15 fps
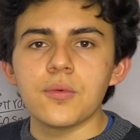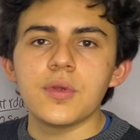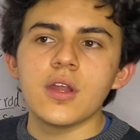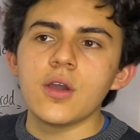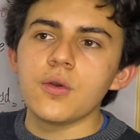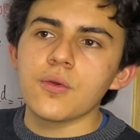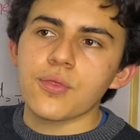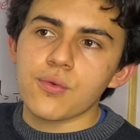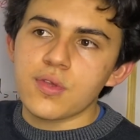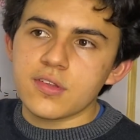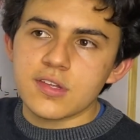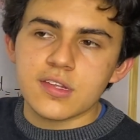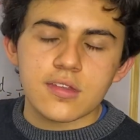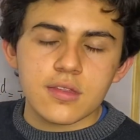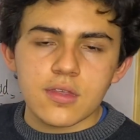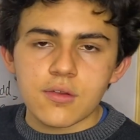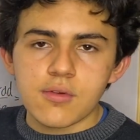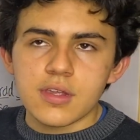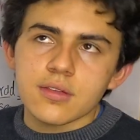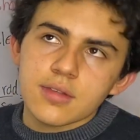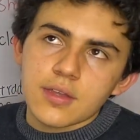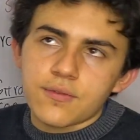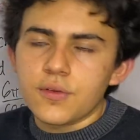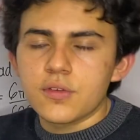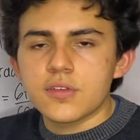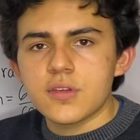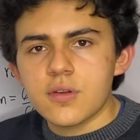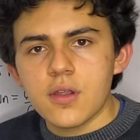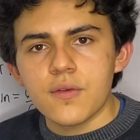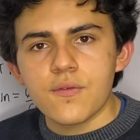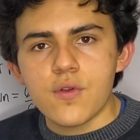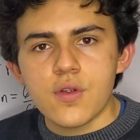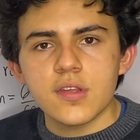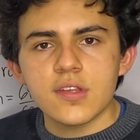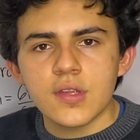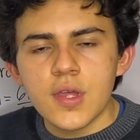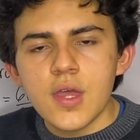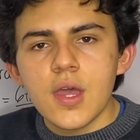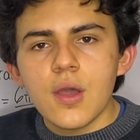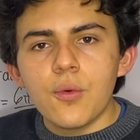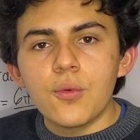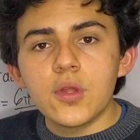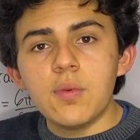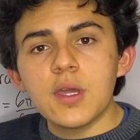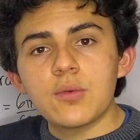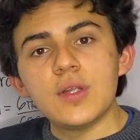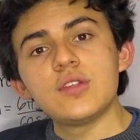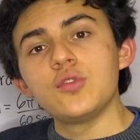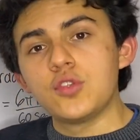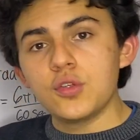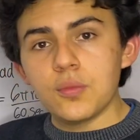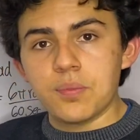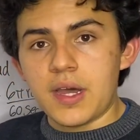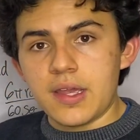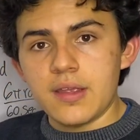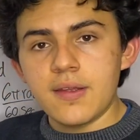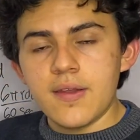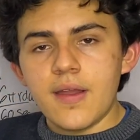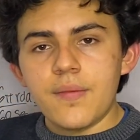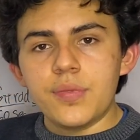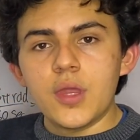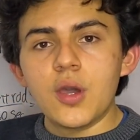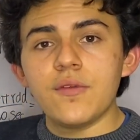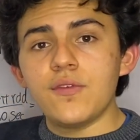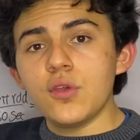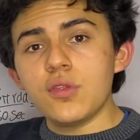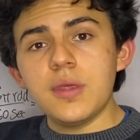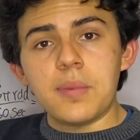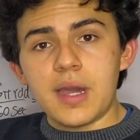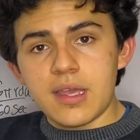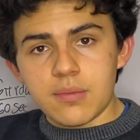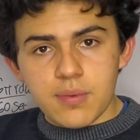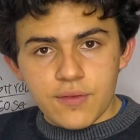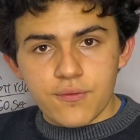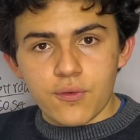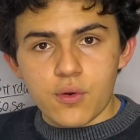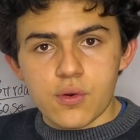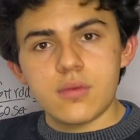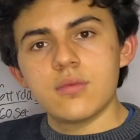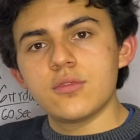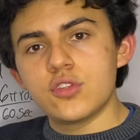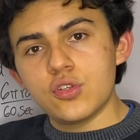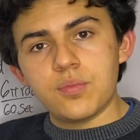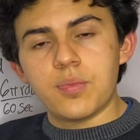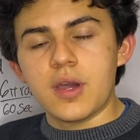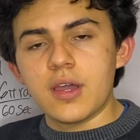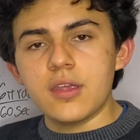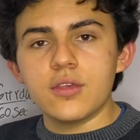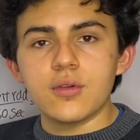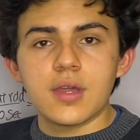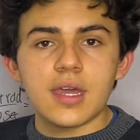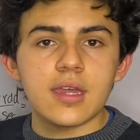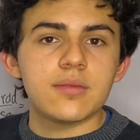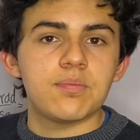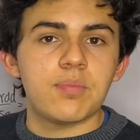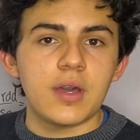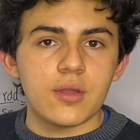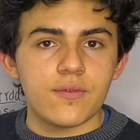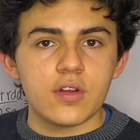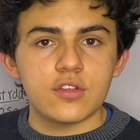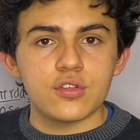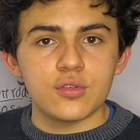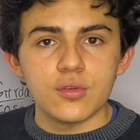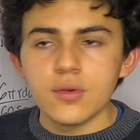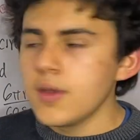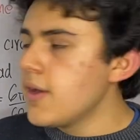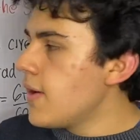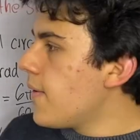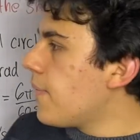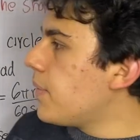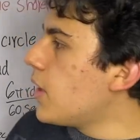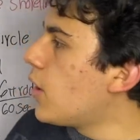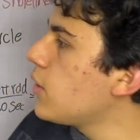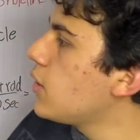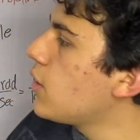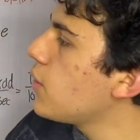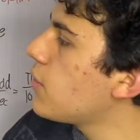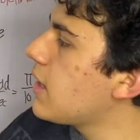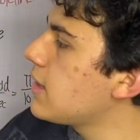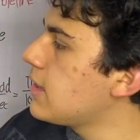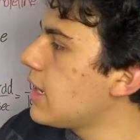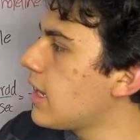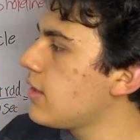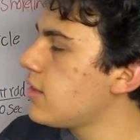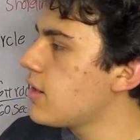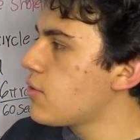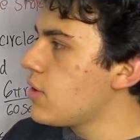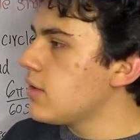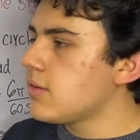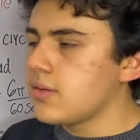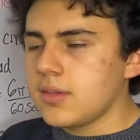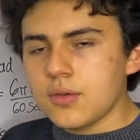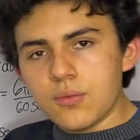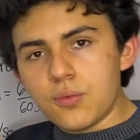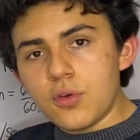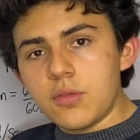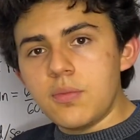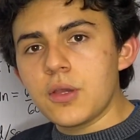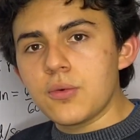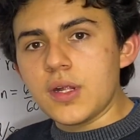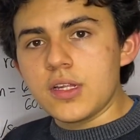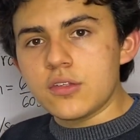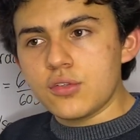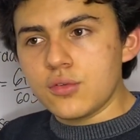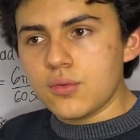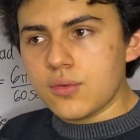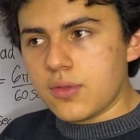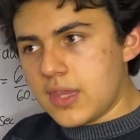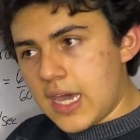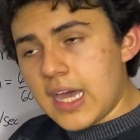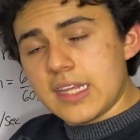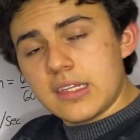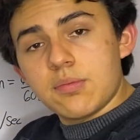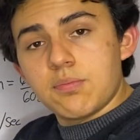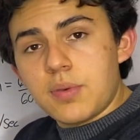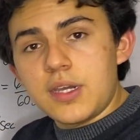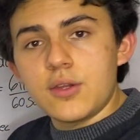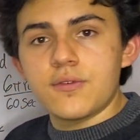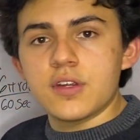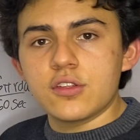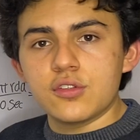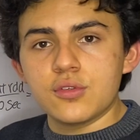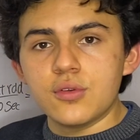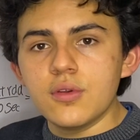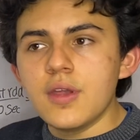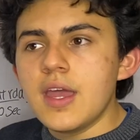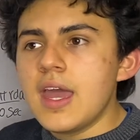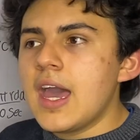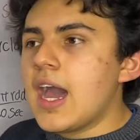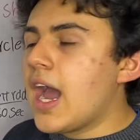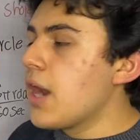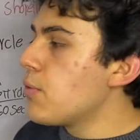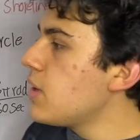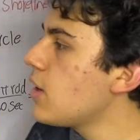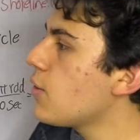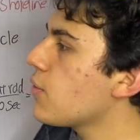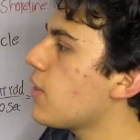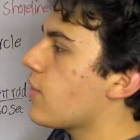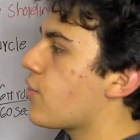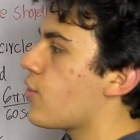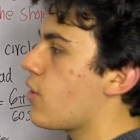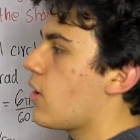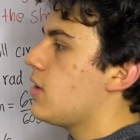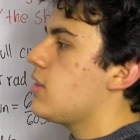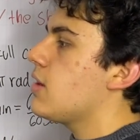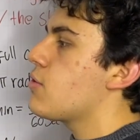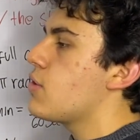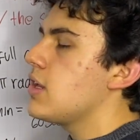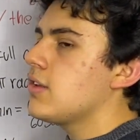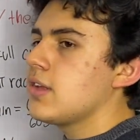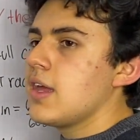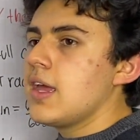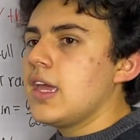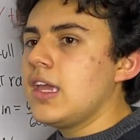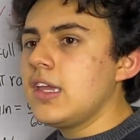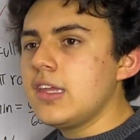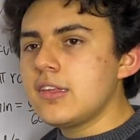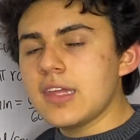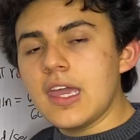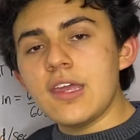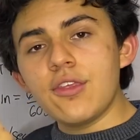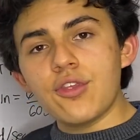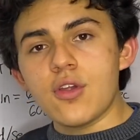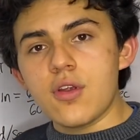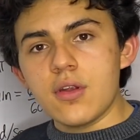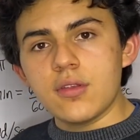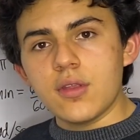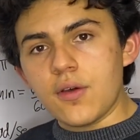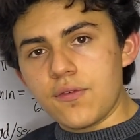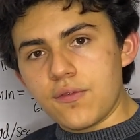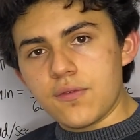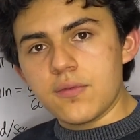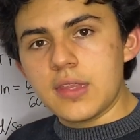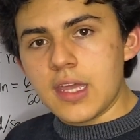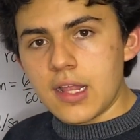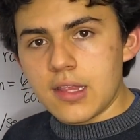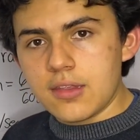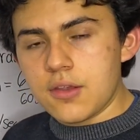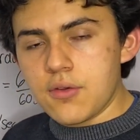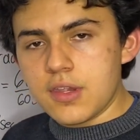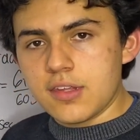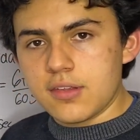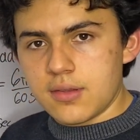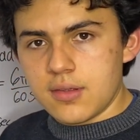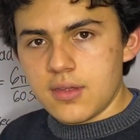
we know three hundred sixty degrees, a full circumference, would be equal to two pi. Now if you divide by four, two pi, you get pi over two. Now you know that ninety degrees would be equal to that pi over two. And we know that thirty degrees is a third of ninety degrees.